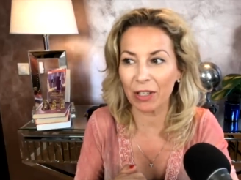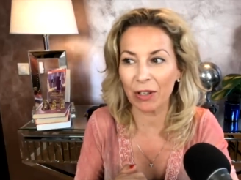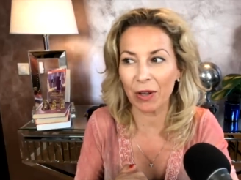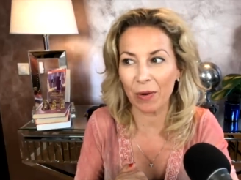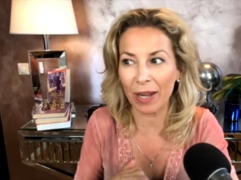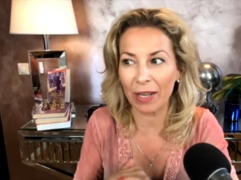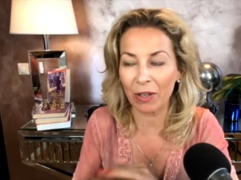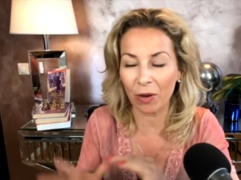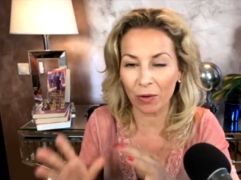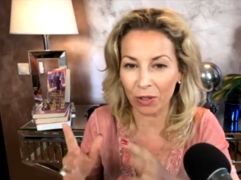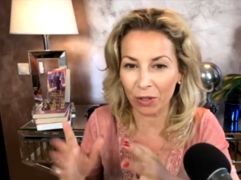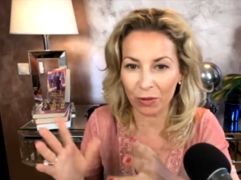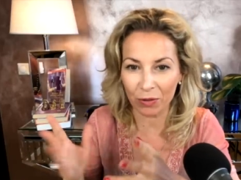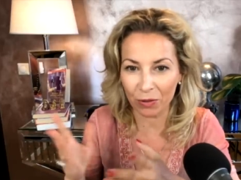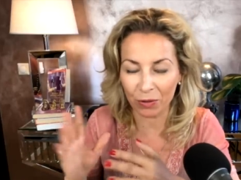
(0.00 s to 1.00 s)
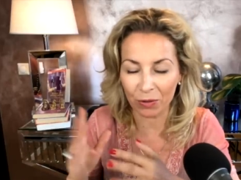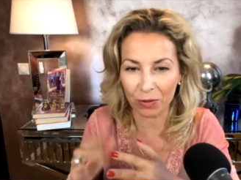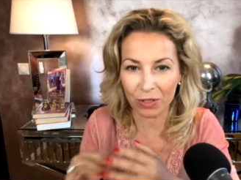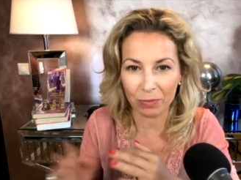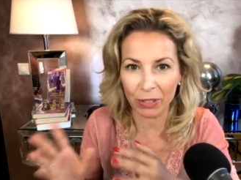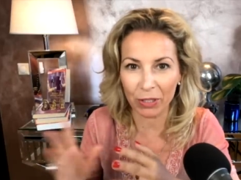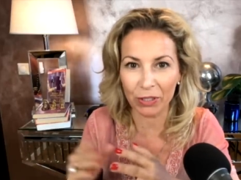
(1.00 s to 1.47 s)
you know, I know you do
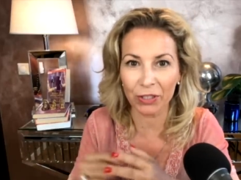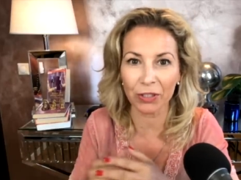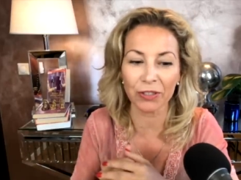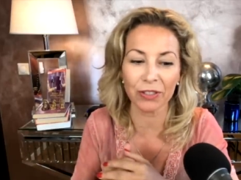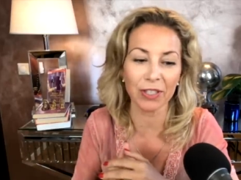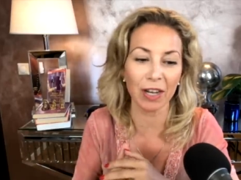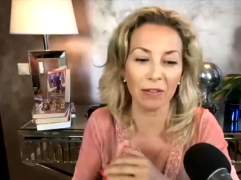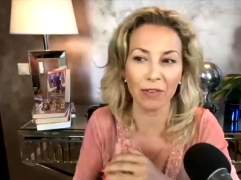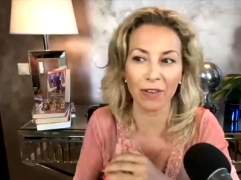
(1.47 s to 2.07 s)
spiritual stuff